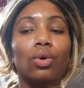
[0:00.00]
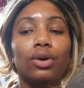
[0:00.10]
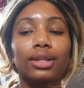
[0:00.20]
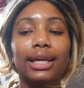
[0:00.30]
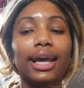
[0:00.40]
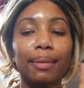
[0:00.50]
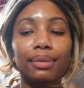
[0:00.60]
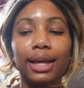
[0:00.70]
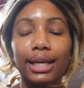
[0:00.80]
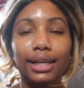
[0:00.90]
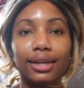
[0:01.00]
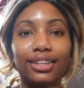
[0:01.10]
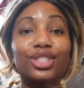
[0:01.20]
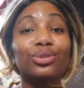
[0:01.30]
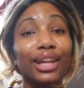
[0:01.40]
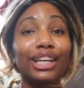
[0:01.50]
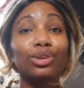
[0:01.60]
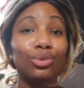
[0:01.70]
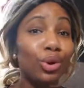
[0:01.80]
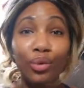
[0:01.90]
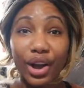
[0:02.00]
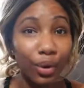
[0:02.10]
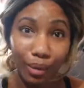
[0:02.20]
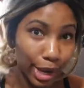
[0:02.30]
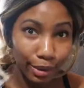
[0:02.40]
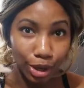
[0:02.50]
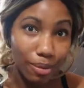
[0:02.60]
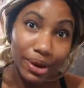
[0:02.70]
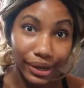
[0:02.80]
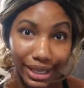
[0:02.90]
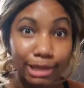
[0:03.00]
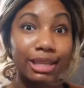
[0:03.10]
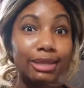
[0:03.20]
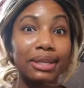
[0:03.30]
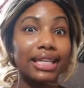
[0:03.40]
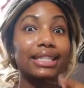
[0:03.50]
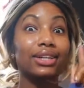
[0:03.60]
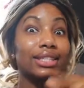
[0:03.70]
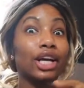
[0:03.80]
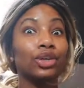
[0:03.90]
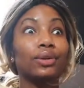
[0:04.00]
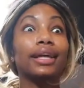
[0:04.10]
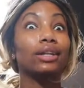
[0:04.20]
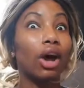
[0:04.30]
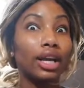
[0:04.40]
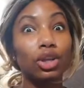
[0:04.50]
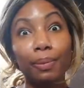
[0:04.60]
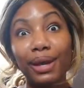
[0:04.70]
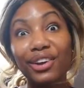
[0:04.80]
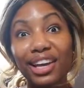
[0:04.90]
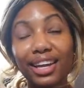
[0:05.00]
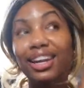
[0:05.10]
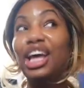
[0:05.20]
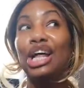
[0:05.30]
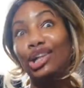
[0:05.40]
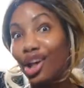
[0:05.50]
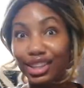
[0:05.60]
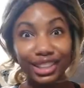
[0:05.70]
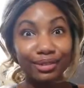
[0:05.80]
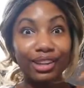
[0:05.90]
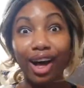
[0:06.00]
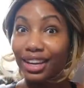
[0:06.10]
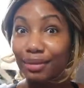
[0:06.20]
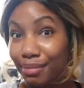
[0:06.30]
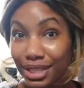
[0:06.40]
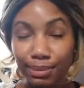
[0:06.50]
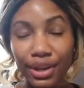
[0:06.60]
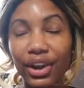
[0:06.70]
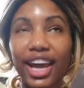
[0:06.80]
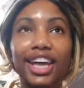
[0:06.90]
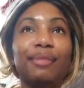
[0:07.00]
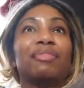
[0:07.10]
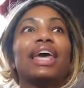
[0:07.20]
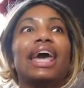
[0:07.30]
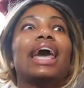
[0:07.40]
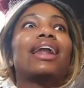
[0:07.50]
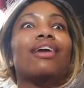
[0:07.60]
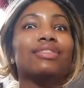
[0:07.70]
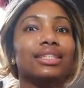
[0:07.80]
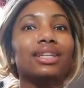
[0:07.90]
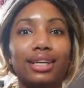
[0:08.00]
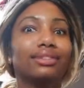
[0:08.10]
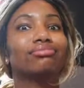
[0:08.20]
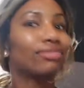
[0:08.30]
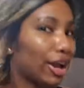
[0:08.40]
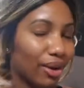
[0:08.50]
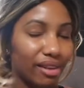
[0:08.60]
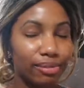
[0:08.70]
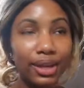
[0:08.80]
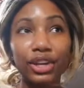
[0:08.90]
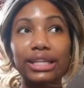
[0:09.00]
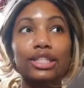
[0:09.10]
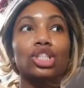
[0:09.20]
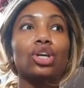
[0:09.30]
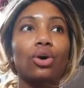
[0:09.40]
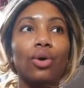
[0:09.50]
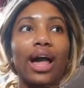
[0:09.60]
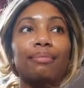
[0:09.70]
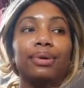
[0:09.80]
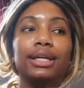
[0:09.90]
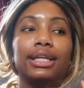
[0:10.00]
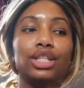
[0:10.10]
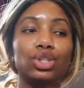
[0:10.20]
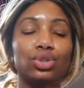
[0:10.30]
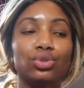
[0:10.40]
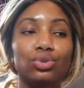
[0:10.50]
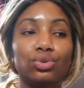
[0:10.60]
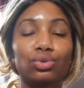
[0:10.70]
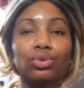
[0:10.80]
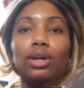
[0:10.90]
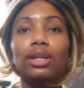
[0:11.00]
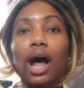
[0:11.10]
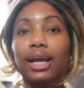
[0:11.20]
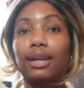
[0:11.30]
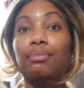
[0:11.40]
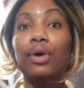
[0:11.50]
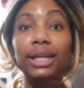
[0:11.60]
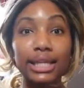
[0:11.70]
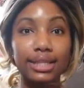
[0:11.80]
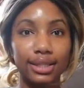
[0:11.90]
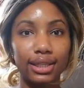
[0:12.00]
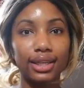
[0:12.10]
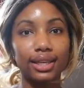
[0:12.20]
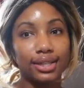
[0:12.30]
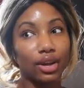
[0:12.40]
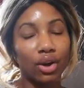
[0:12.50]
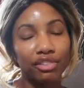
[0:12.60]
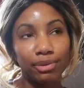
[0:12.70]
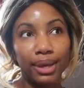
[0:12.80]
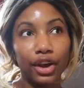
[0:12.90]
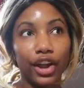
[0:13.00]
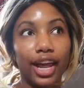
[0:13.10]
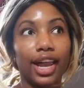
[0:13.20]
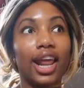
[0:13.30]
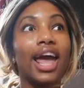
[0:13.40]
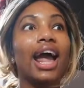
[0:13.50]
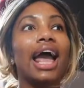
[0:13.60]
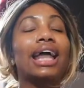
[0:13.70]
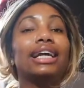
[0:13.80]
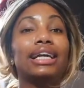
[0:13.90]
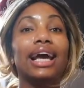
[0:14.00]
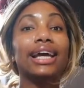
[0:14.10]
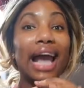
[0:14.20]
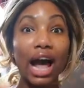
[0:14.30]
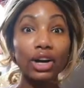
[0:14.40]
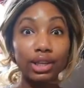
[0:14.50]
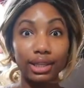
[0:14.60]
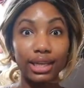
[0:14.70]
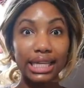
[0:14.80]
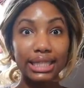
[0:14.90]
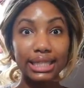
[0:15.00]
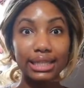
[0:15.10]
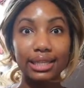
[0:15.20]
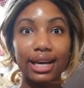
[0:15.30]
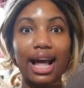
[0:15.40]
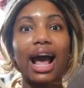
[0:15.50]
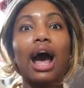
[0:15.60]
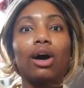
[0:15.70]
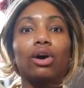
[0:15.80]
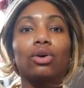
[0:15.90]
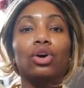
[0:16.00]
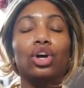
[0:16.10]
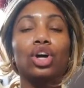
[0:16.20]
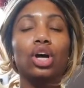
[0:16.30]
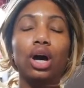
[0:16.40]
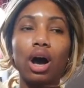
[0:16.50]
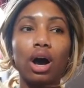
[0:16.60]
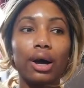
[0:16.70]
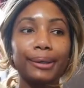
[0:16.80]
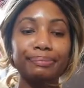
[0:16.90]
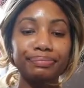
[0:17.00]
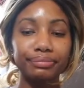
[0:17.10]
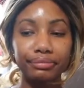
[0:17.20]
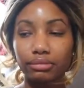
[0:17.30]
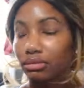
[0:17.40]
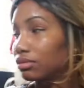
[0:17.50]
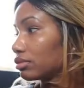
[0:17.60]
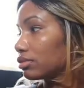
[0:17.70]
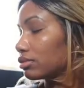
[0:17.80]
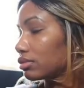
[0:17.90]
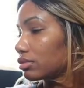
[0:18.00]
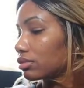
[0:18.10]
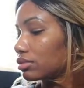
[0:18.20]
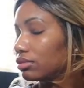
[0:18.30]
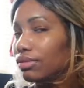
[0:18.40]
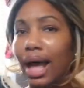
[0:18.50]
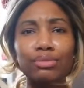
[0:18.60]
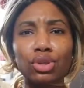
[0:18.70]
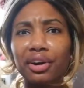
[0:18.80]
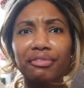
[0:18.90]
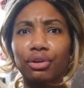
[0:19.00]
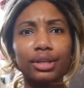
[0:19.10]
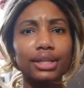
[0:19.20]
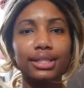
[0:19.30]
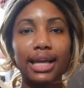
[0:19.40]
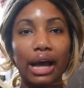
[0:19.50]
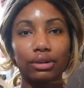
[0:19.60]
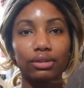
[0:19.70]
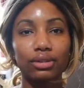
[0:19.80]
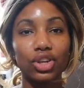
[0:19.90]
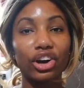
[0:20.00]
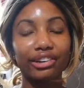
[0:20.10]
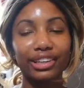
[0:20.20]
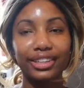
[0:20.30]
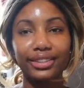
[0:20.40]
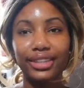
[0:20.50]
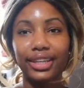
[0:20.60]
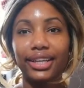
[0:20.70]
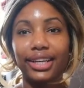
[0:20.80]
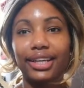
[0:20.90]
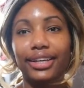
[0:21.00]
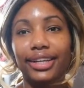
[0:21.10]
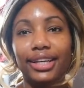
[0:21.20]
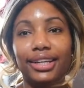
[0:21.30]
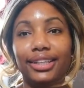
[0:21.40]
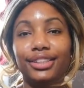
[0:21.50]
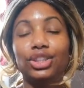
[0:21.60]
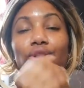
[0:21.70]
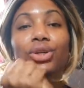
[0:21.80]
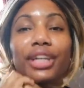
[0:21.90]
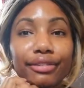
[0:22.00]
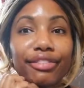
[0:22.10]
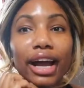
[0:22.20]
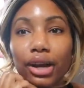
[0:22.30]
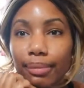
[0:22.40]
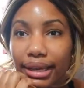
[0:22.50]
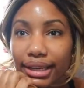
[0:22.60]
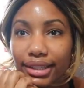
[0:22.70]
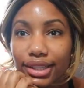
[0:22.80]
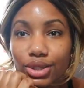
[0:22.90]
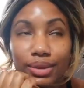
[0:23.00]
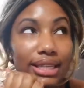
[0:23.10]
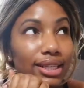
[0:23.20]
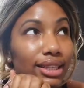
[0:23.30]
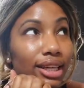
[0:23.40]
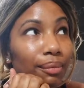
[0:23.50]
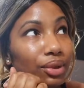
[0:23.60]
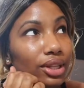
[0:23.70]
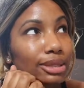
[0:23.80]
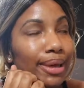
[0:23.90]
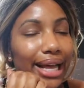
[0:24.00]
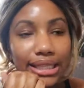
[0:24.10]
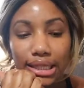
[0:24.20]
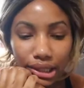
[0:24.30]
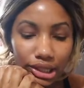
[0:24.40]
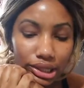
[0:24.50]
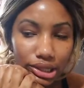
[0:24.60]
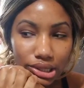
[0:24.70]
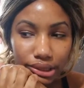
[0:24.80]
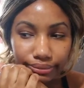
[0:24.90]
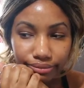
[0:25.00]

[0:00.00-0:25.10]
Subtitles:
they kept like, so like, you know right away when your period is missed, because they'll tell you like, log in your period, log in missed period. And obviously I don't have a period, so I put into login pregnancy because I don't have a period, and it calculates how I'm sorry for all the sound, sorry. New York environment. Let's wait till the ambulance passes.